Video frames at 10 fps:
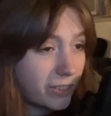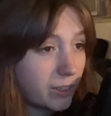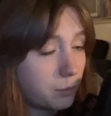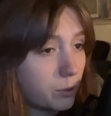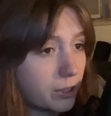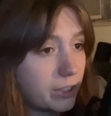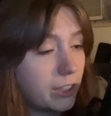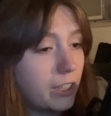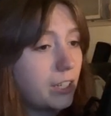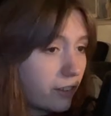doesn't seem
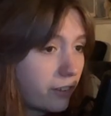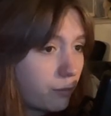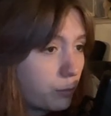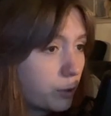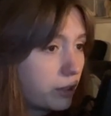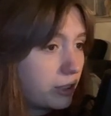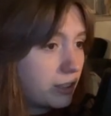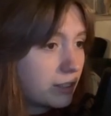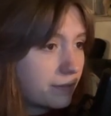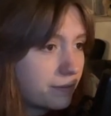important. That doesn't seem
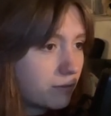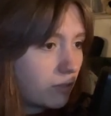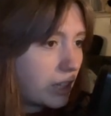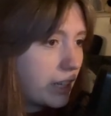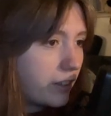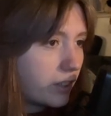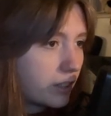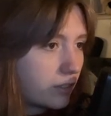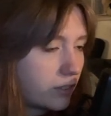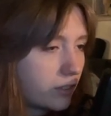important. I guess
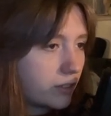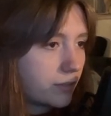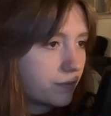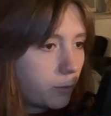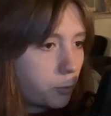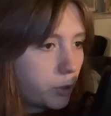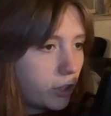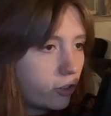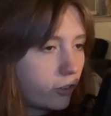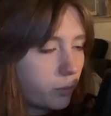I can just become a
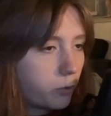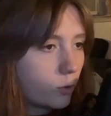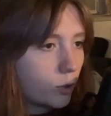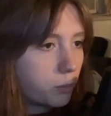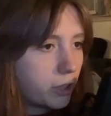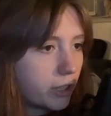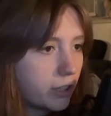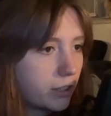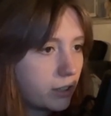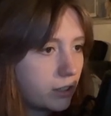malicious
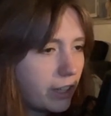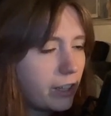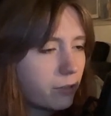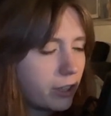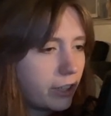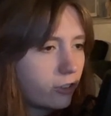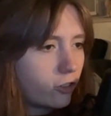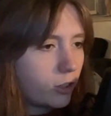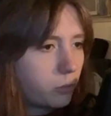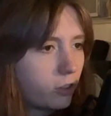absorber, negate
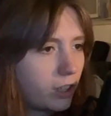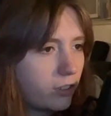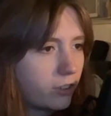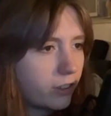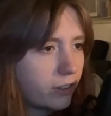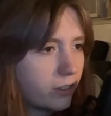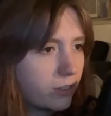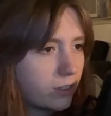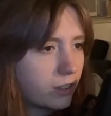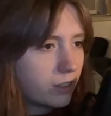relationship
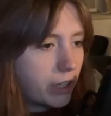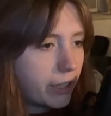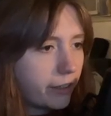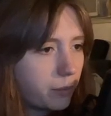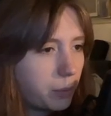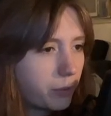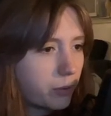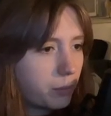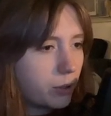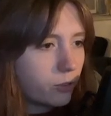changes, block out other
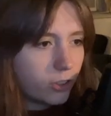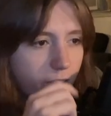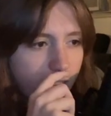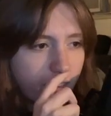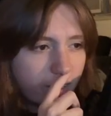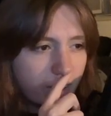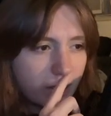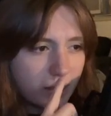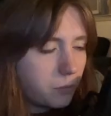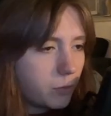people's emotions,
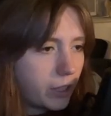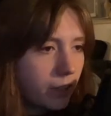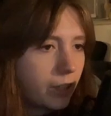and we